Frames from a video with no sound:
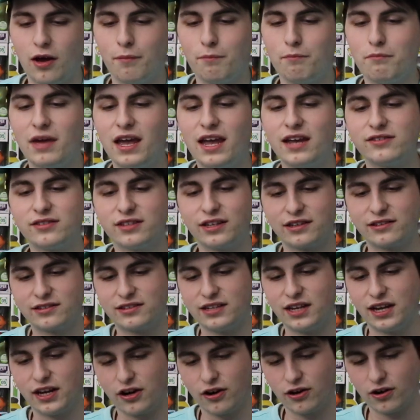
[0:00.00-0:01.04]
amazing
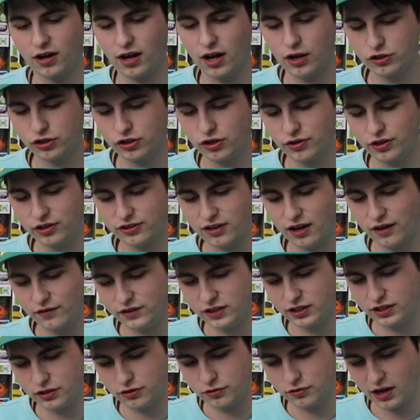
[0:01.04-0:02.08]
sticker. I'll show this off
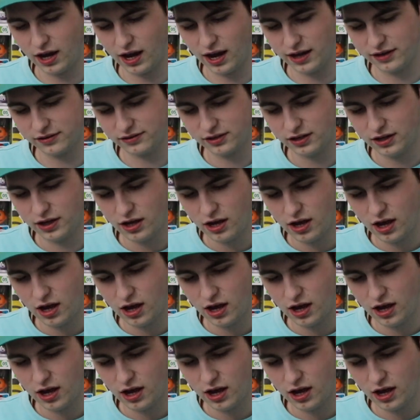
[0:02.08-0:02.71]
to you guys.